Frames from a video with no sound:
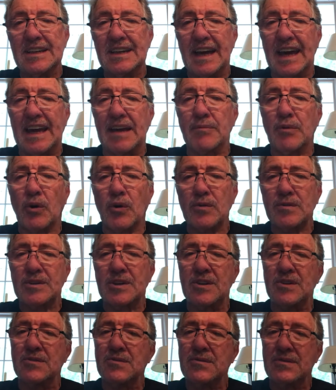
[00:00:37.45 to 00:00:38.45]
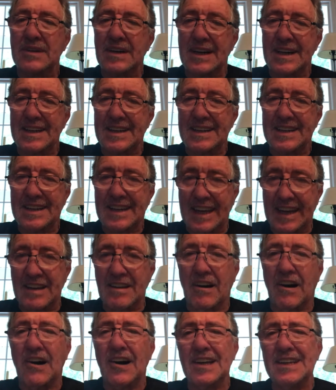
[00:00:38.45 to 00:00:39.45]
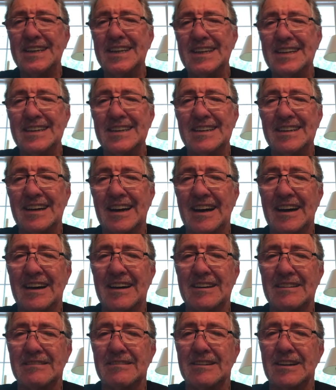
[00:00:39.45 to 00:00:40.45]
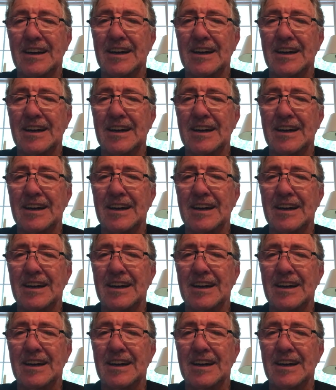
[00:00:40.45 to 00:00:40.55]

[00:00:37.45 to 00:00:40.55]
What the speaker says: able to get on and